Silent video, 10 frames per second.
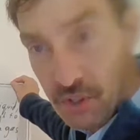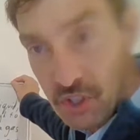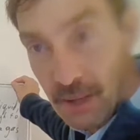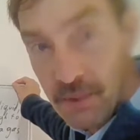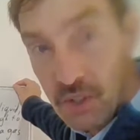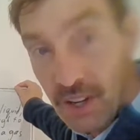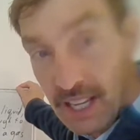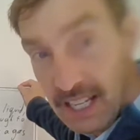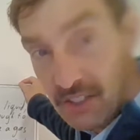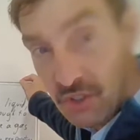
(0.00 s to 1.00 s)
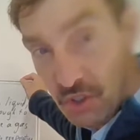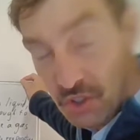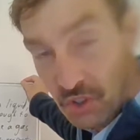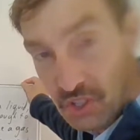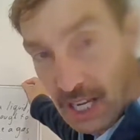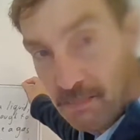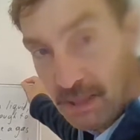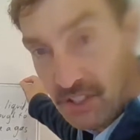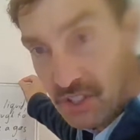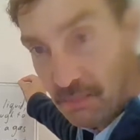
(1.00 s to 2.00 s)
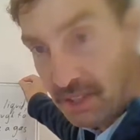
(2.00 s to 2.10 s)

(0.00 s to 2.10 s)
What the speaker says: for some of your answers. So type in some